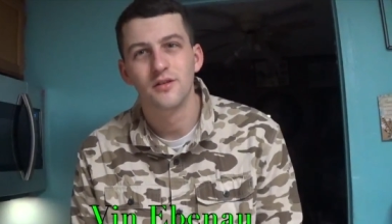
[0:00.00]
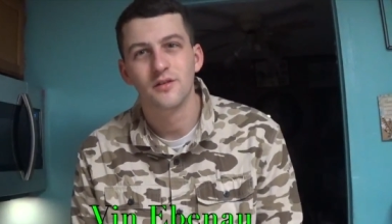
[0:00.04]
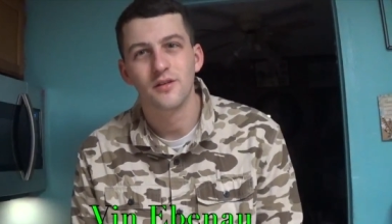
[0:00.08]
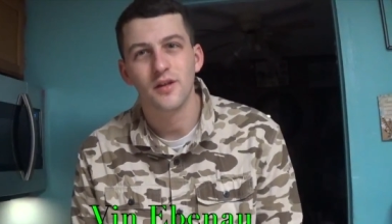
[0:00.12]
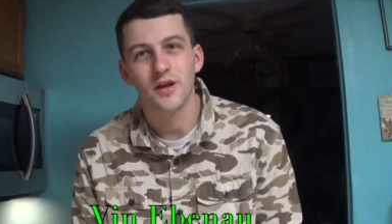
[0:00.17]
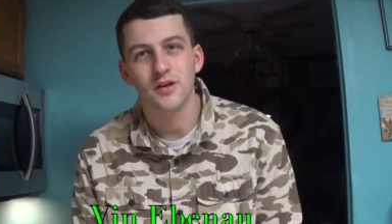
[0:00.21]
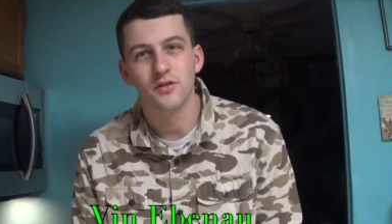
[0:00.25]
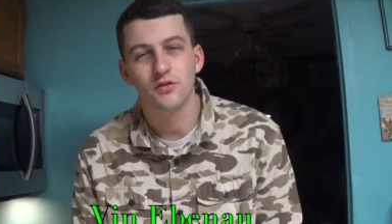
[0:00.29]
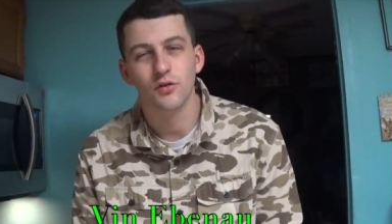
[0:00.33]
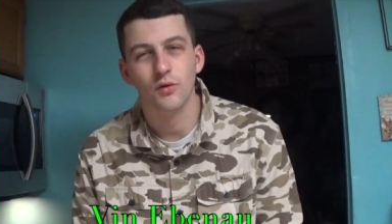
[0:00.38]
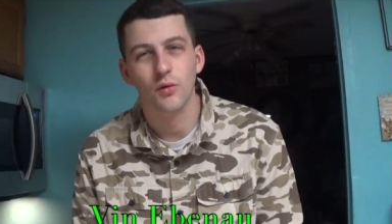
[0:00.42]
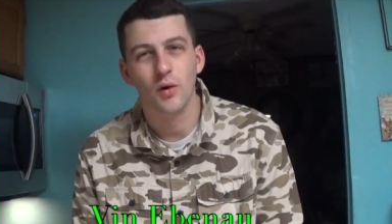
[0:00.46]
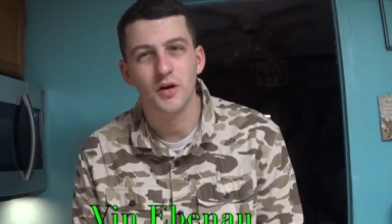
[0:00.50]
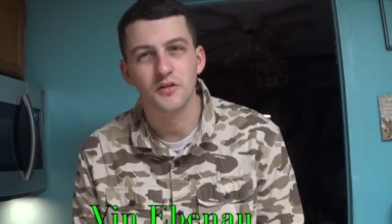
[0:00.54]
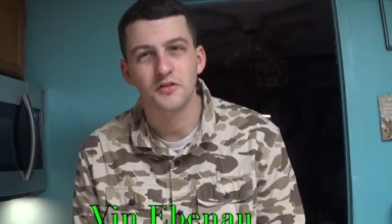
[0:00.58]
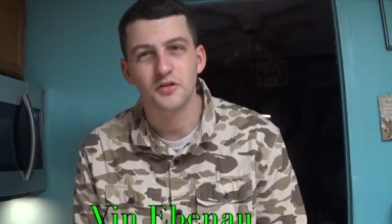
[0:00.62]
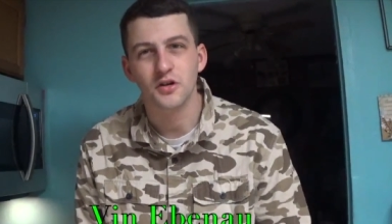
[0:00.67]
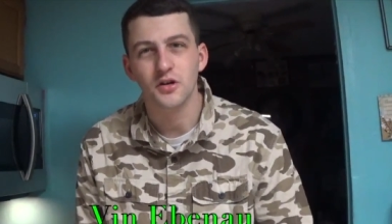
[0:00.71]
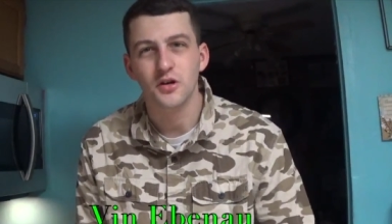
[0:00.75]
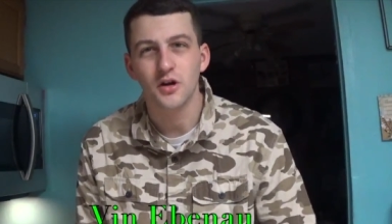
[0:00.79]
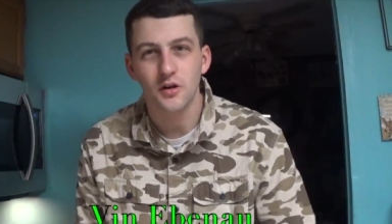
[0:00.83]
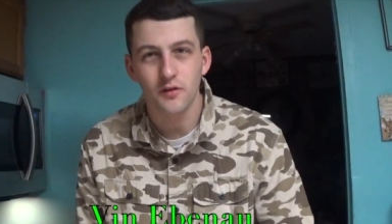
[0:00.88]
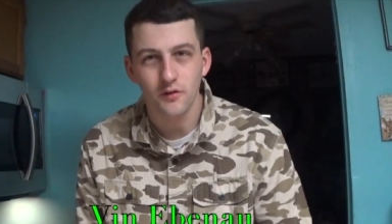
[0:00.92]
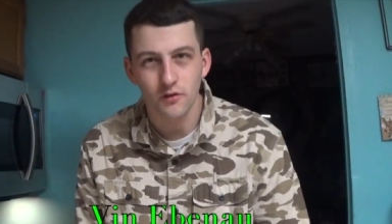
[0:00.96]
Thanks for
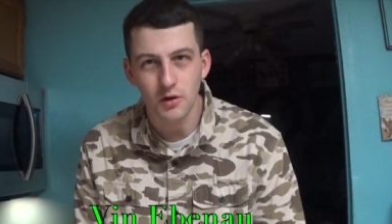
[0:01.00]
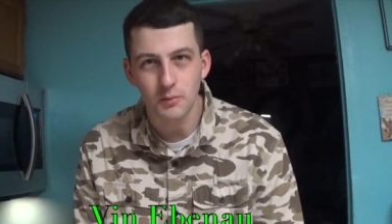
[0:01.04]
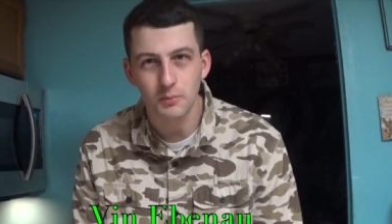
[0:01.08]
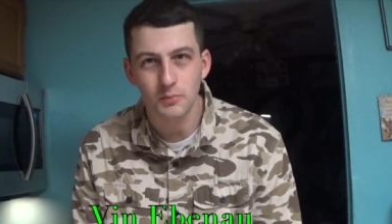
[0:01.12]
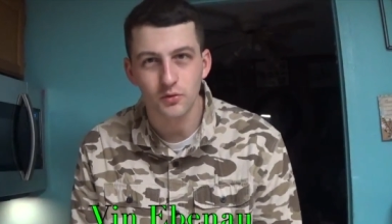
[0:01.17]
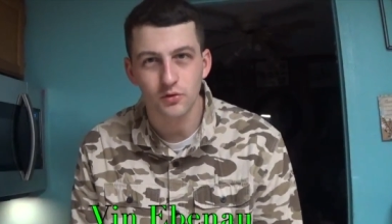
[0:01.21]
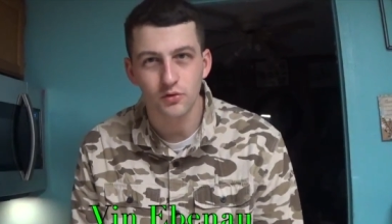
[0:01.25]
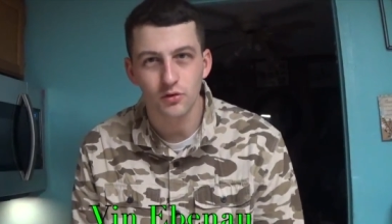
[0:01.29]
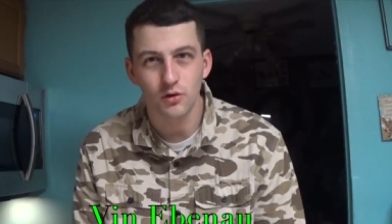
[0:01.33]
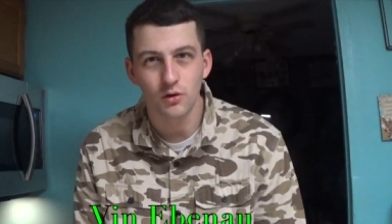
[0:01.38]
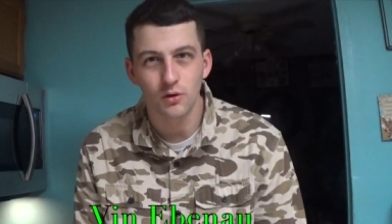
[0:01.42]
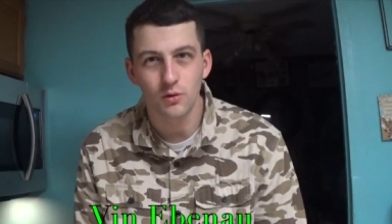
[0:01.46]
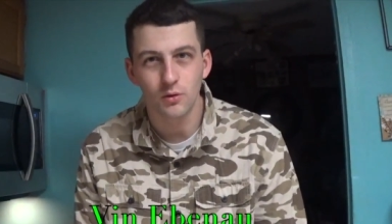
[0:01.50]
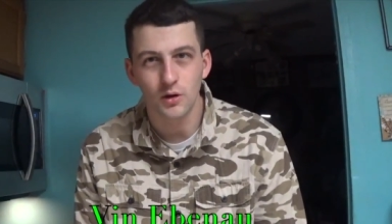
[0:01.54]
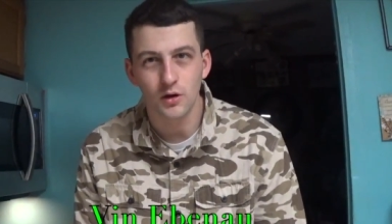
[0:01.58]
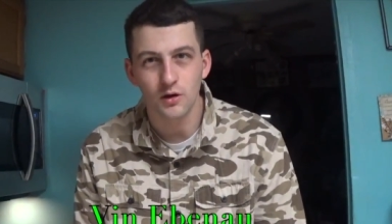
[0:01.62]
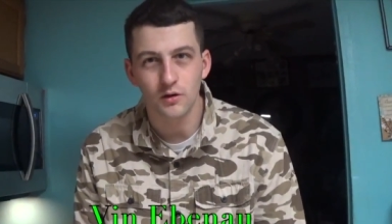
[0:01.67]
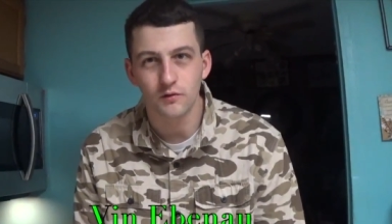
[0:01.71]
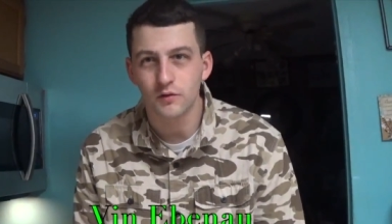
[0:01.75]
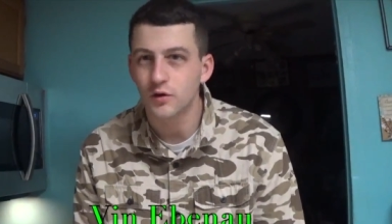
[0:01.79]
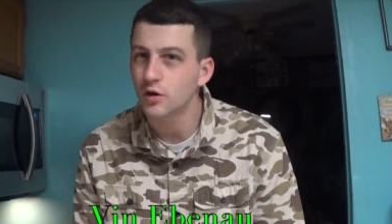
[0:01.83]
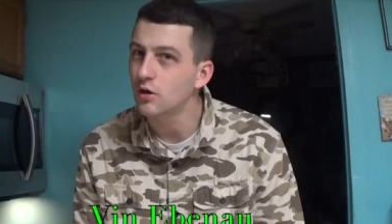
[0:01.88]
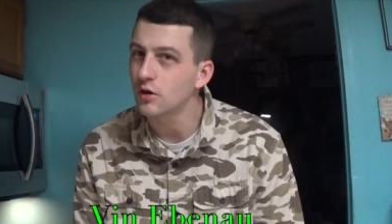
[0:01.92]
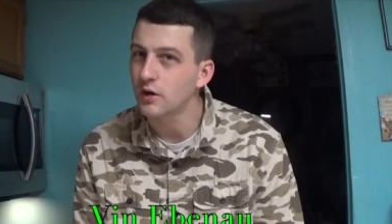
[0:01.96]
watching another episode
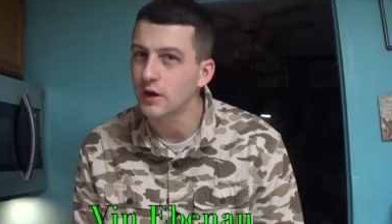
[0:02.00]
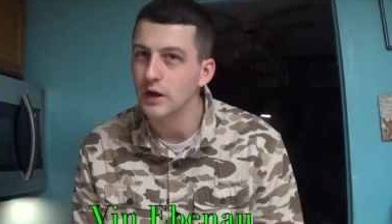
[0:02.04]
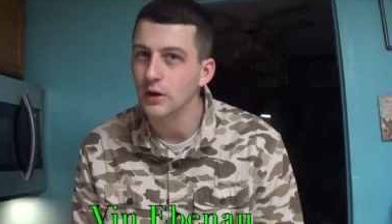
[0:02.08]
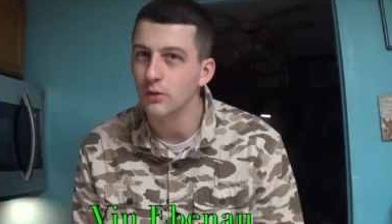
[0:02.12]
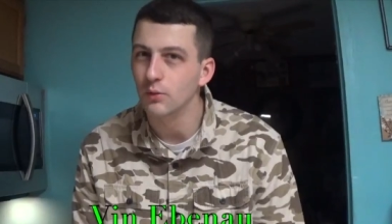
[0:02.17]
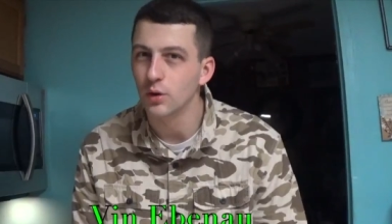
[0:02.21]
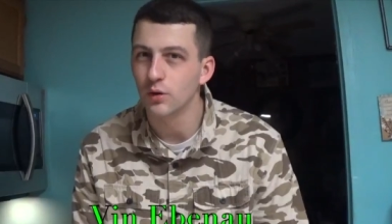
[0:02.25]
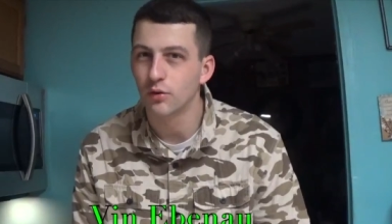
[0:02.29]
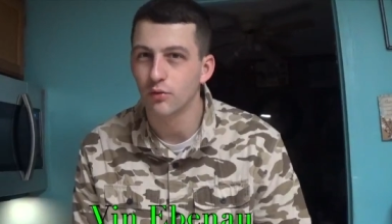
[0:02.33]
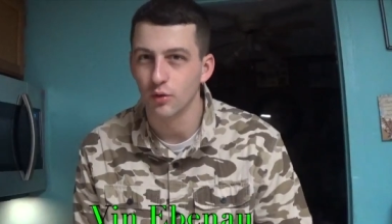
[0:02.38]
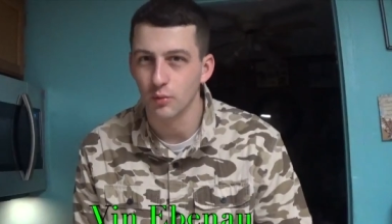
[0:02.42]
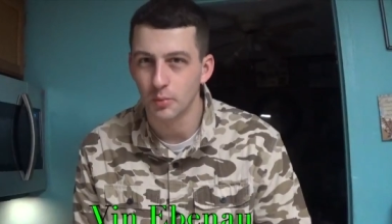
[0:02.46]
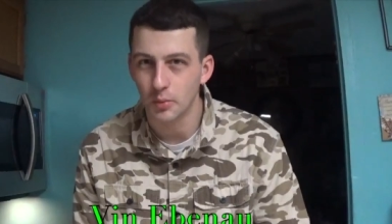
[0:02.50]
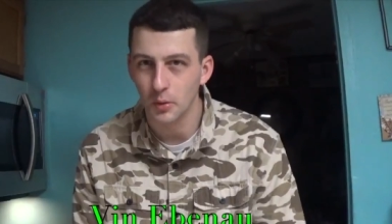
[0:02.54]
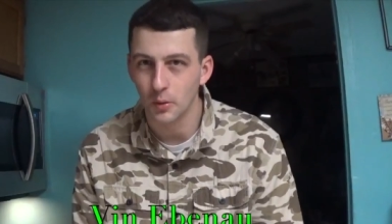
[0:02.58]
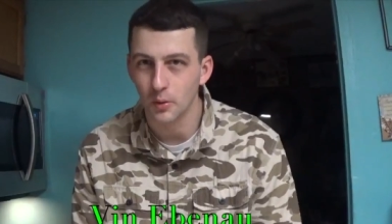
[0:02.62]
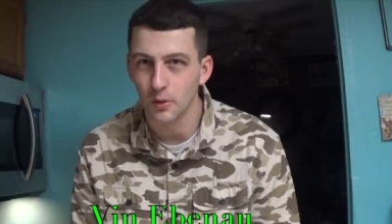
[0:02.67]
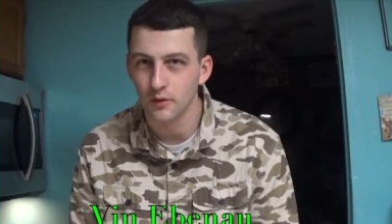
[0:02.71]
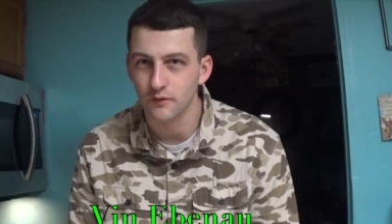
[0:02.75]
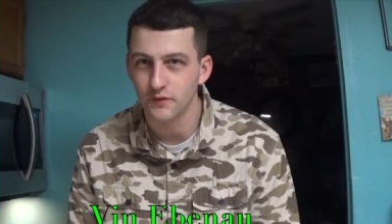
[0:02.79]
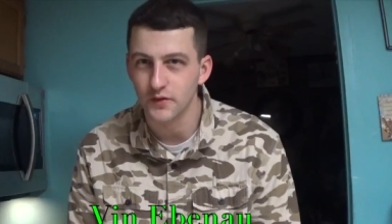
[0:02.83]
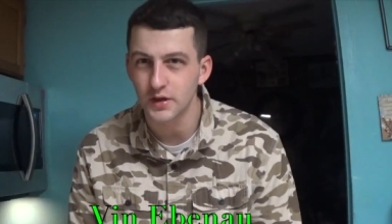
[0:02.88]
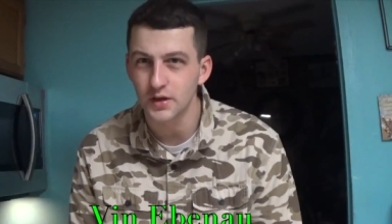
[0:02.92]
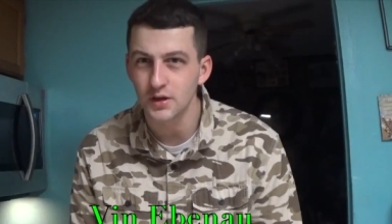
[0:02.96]
of Cooking with
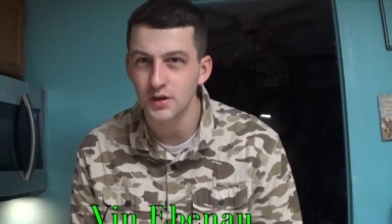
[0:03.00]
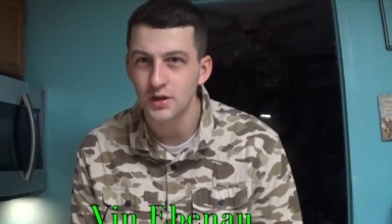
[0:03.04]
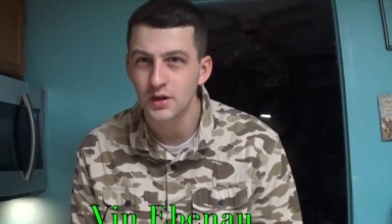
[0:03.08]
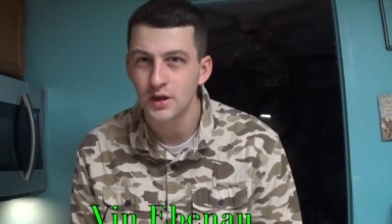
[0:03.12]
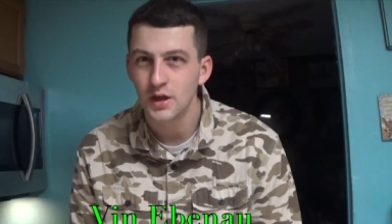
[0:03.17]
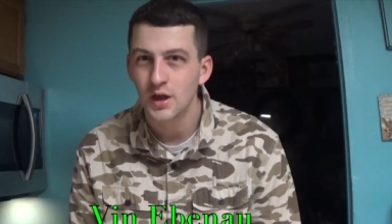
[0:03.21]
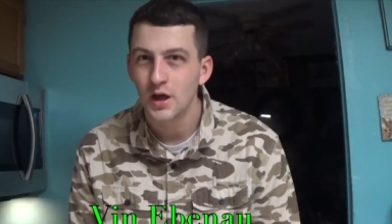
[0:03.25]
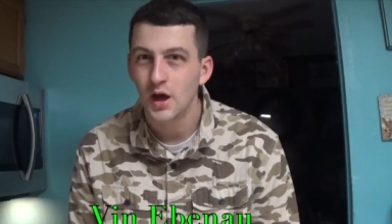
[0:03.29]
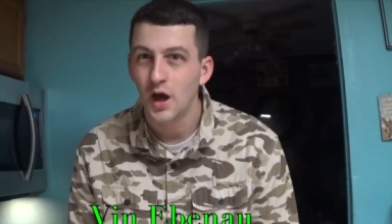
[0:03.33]
Reporter Vin.